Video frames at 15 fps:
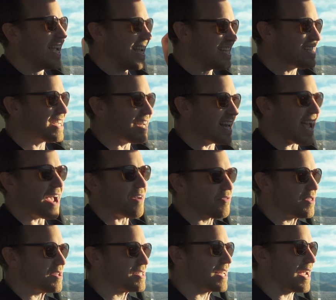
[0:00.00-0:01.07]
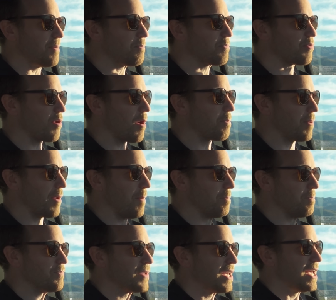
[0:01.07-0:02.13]
is going to have the same problem.
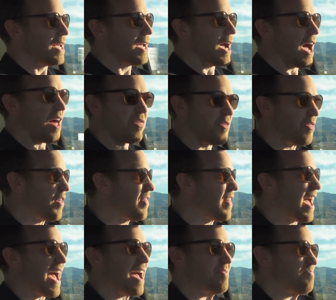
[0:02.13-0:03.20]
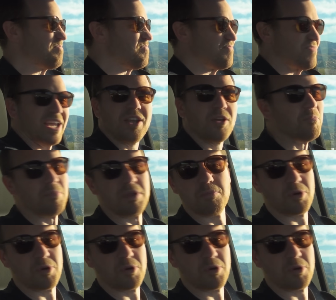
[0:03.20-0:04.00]
Other than that, they couldn't be